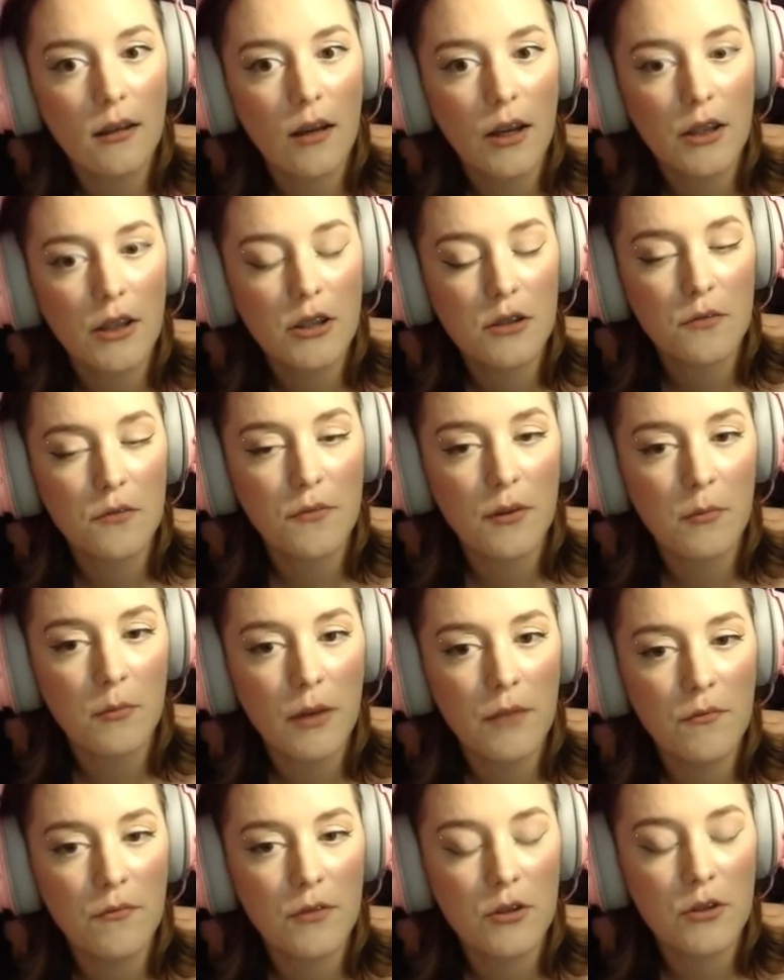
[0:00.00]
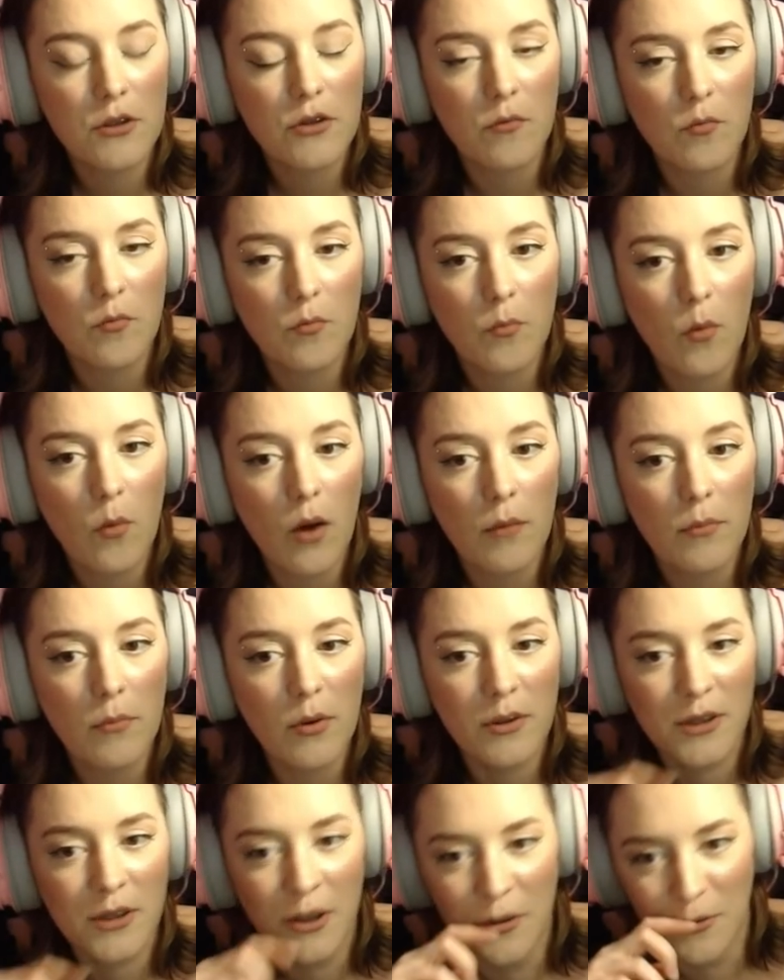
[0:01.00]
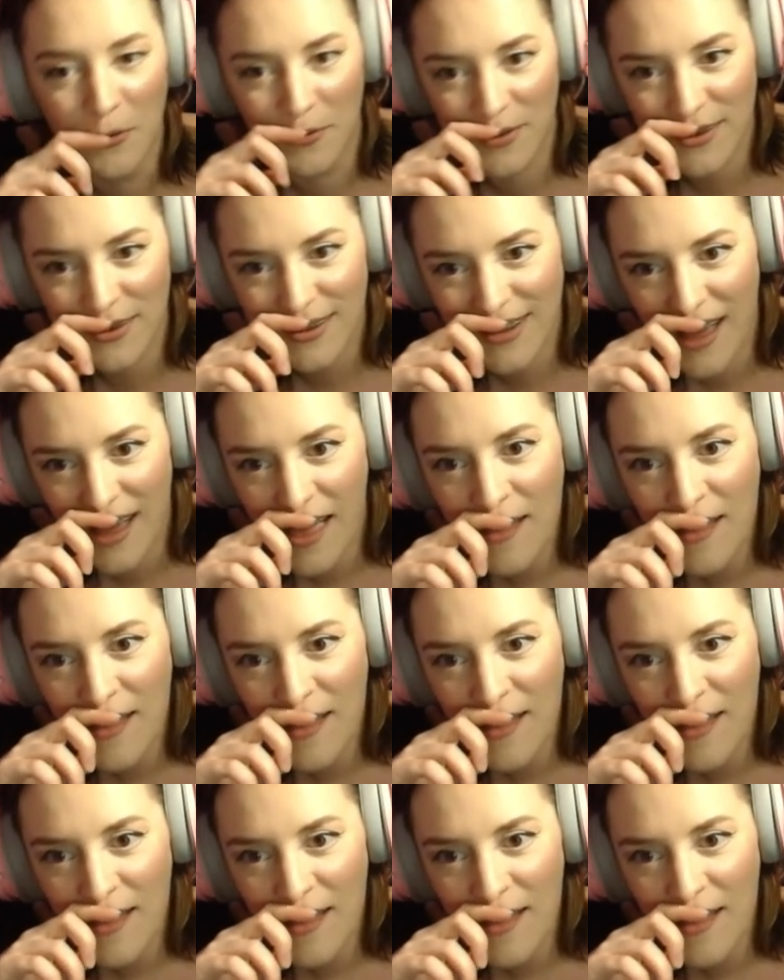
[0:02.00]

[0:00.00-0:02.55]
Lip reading: I could just fill my inventory of wine bottles.